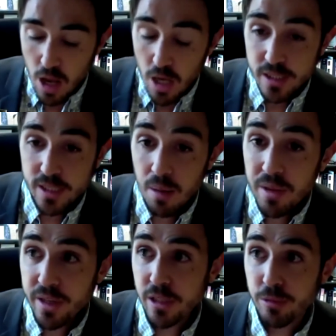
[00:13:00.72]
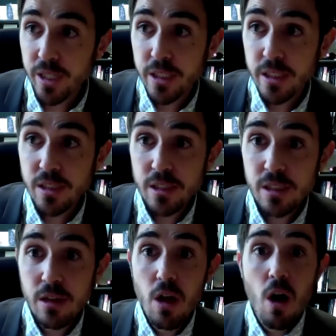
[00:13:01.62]
Some of these regions
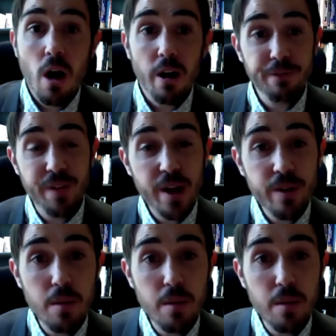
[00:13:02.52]
are very